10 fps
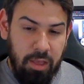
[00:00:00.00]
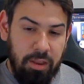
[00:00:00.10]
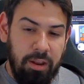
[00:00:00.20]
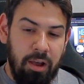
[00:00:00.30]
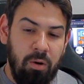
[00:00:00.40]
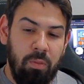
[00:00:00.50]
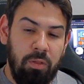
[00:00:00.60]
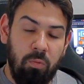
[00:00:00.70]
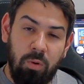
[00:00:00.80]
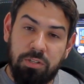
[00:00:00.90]
Now,
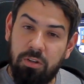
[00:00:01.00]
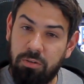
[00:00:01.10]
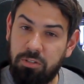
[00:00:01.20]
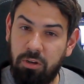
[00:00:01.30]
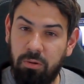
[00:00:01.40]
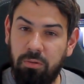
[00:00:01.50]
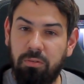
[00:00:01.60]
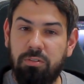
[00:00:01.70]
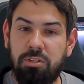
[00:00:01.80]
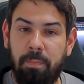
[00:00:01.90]
there was also
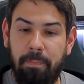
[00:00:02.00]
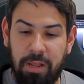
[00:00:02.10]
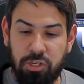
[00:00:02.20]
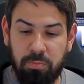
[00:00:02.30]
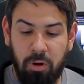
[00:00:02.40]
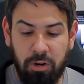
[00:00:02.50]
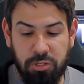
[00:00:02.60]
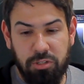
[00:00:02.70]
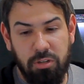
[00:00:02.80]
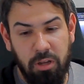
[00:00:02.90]
some
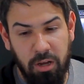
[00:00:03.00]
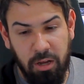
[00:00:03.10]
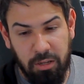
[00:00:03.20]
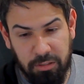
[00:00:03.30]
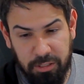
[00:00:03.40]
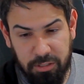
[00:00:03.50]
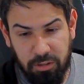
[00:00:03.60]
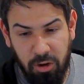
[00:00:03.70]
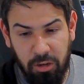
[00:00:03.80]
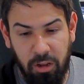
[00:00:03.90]
benchmarks
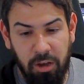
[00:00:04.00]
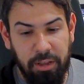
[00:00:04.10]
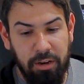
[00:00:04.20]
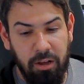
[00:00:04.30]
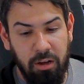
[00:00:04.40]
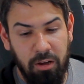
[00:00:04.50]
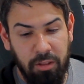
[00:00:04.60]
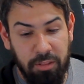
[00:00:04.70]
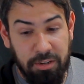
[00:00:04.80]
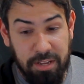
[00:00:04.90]
leaked online
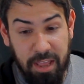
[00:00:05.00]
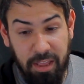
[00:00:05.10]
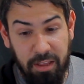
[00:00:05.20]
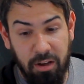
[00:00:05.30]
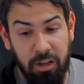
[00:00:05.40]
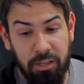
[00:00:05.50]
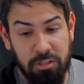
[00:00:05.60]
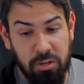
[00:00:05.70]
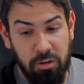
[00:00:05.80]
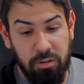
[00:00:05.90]
the day I
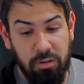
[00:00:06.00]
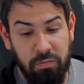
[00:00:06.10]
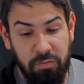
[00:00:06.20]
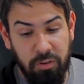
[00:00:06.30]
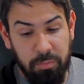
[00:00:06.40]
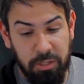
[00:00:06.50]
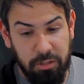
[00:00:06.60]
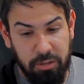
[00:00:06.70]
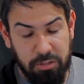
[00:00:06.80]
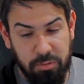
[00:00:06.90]
started filming
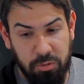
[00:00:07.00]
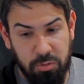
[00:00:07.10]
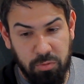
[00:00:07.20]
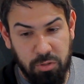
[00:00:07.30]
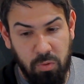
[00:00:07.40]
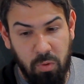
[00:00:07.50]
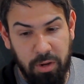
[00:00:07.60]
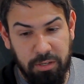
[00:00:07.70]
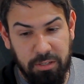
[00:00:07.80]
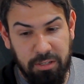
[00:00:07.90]
this, which was
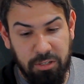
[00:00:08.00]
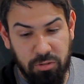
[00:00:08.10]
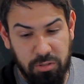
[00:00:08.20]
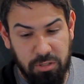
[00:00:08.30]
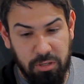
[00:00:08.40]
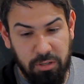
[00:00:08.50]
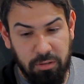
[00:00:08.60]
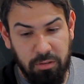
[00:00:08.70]
quite interesting.